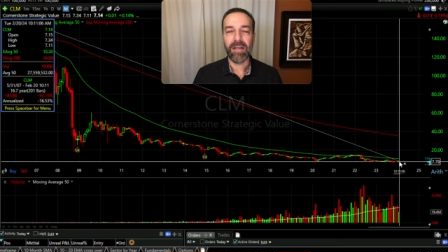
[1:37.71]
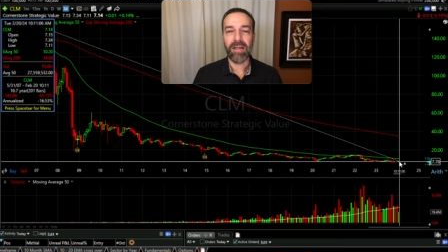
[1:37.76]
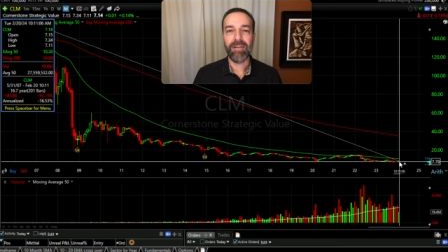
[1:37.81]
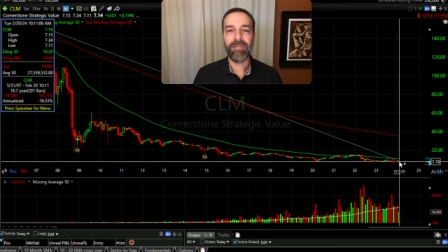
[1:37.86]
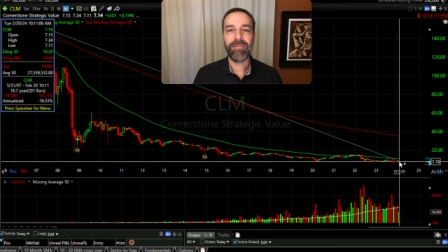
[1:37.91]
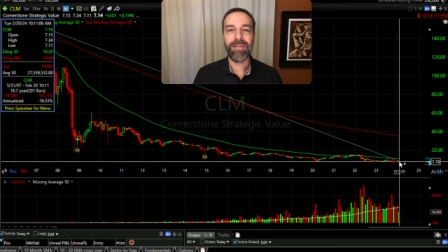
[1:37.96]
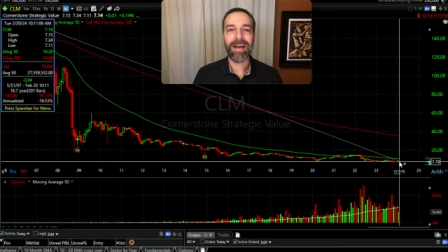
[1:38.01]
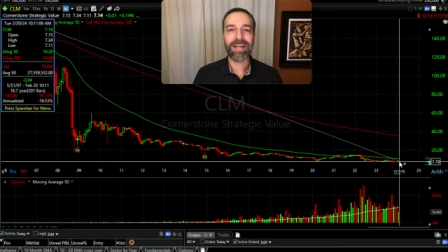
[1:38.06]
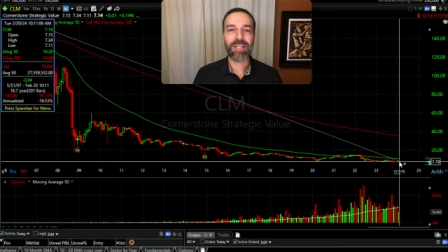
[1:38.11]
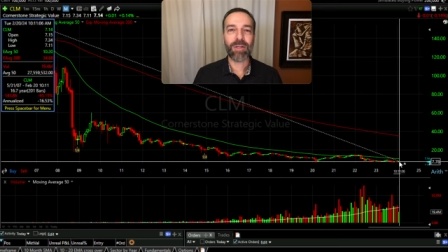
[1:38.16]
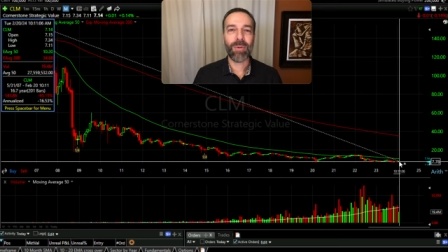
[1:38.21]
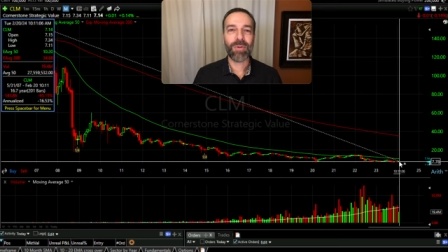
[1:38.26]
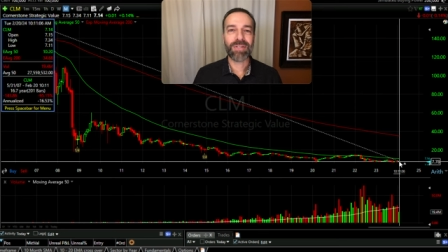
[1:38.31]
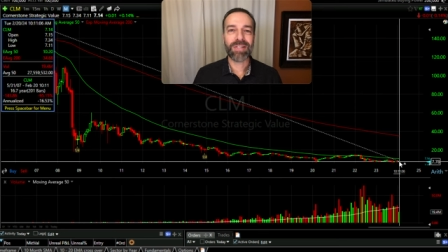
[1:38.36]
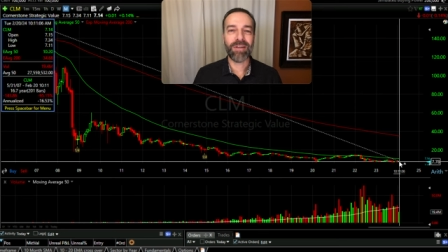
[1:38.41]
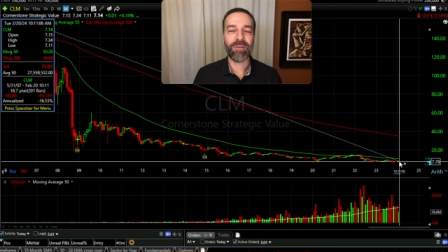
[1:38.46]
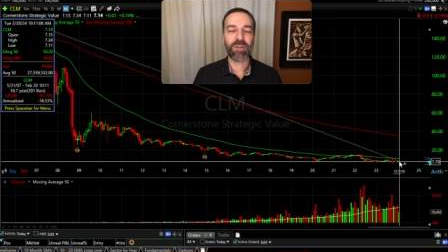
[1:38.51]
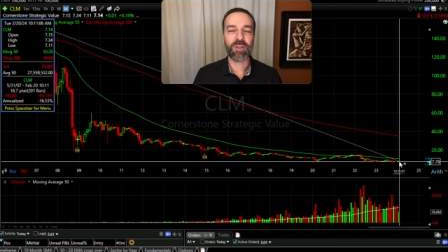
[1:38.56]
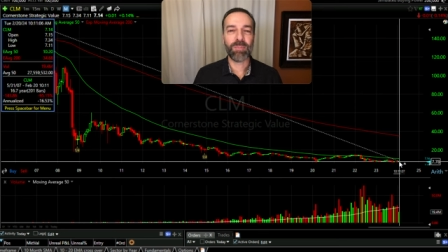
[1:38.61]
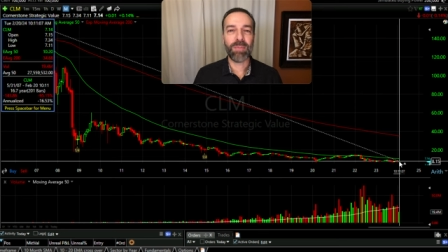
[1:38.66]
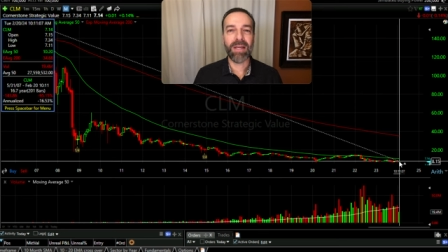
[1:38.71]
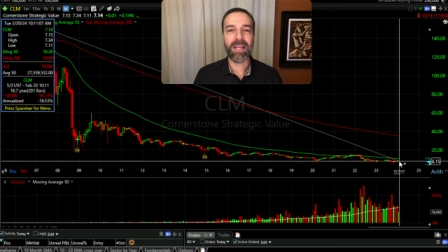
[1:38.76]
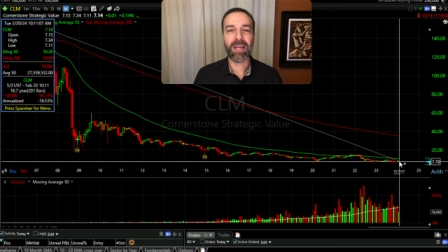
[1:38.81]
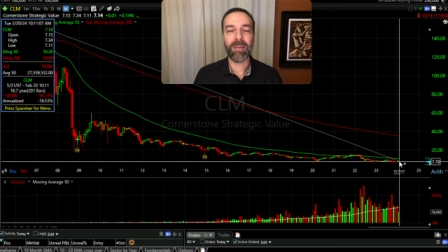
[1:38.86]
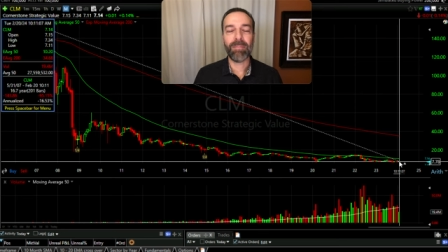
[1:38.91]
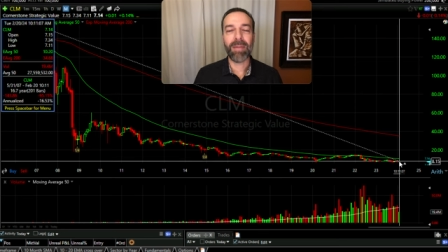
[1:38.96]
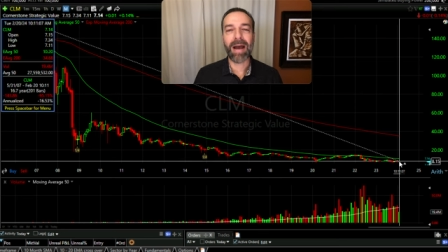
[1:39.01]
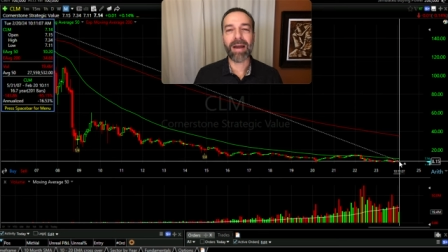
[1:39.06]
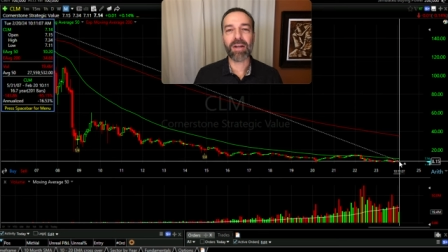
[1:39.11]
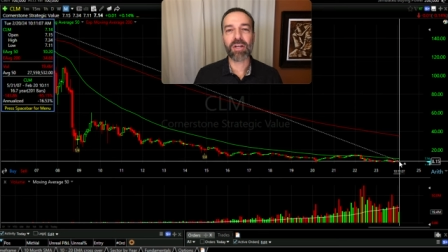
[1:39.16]
In fact, he was saying it was paying
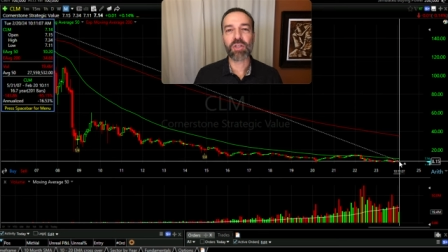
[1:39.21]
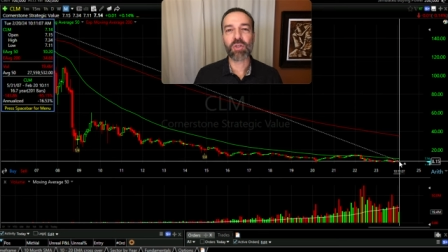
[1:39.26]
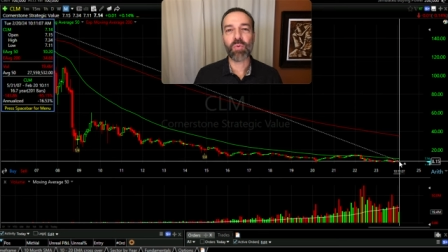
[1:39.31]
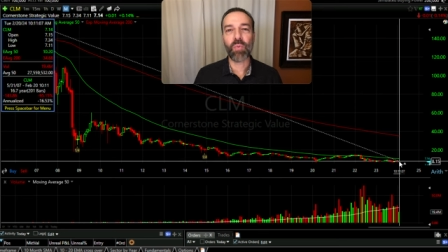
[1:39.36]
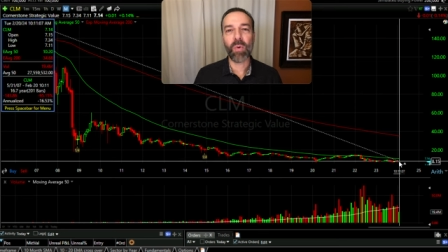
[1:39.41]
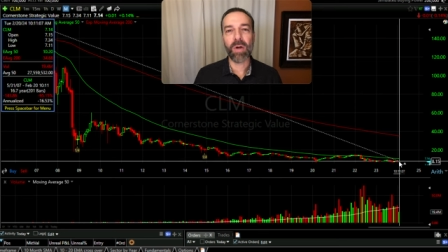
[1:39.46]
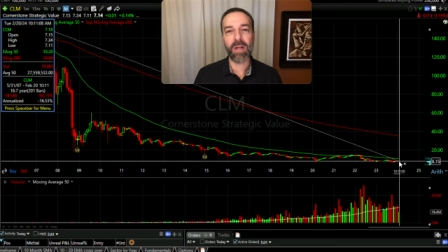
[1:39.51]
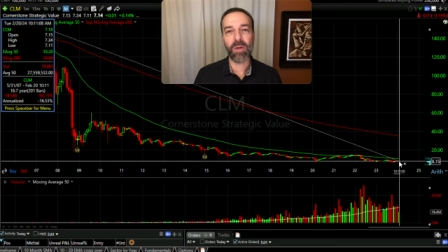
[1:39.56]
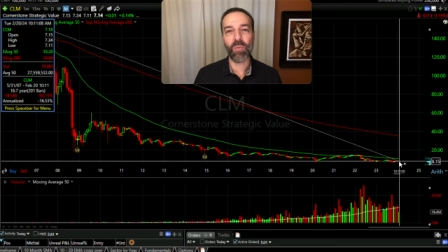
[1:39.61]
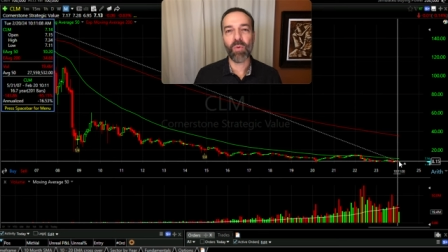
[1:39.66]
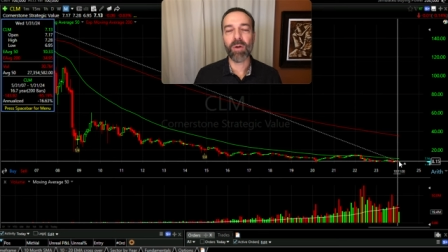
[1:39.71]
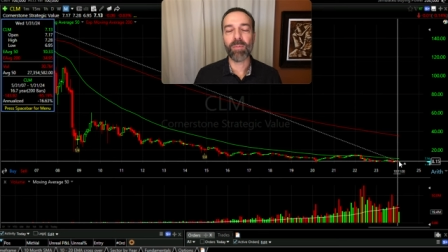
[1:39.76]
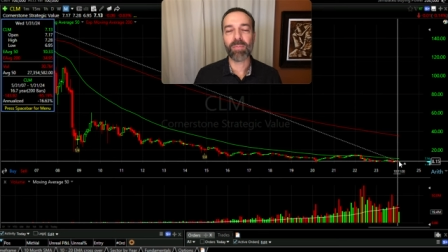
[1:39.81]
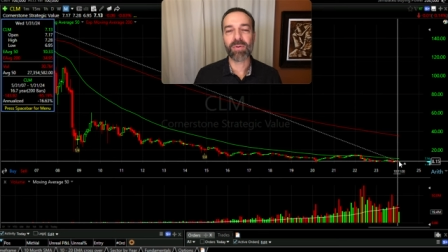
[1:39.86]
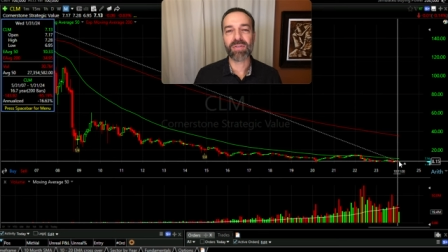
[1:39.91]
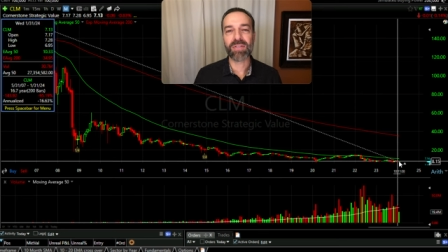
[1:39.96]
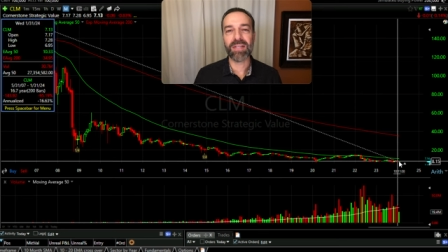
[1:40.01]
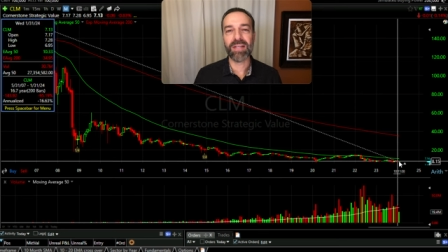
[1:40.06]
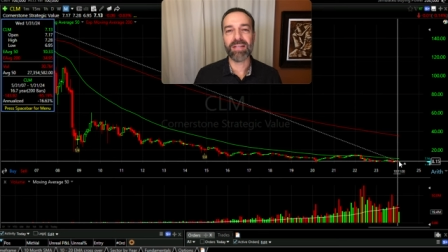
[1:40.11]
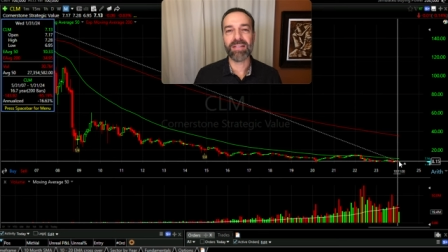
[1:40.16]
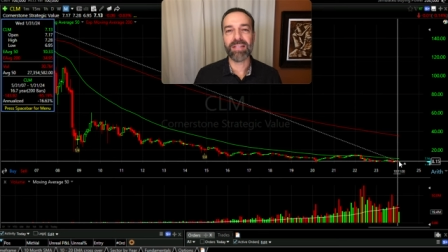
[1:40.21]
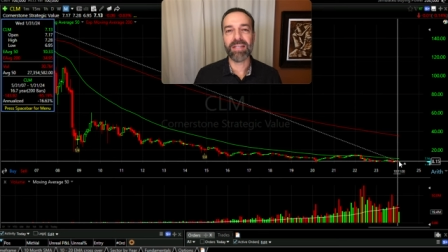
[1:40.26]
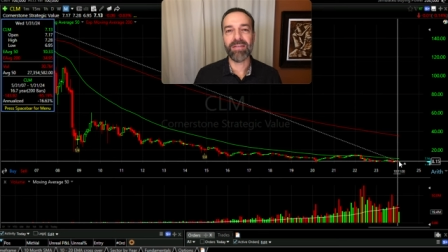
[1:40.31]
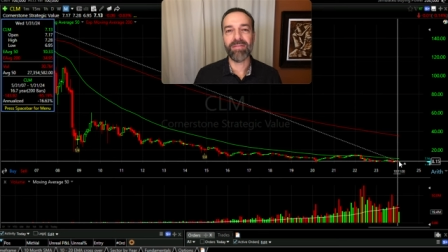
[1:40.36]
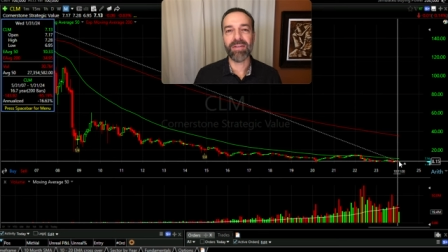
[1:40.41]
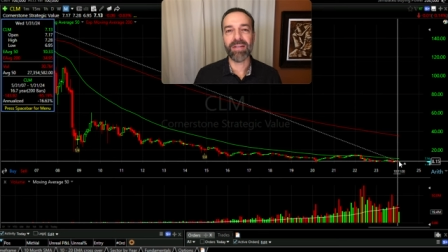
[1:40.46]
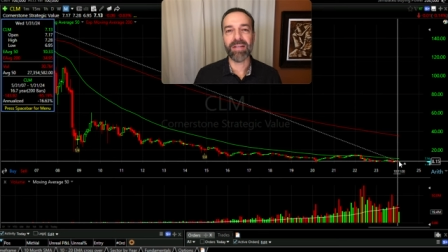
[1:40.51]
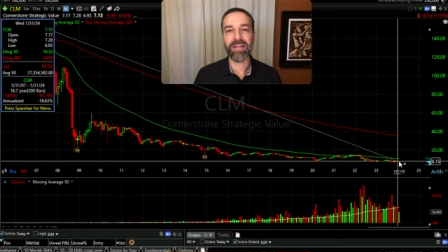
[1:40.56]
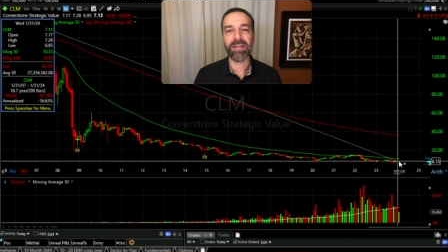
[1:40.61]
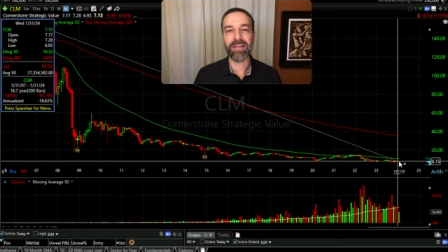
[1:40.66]
about a 21%
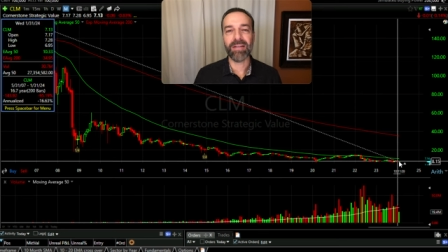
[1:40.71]
dividend.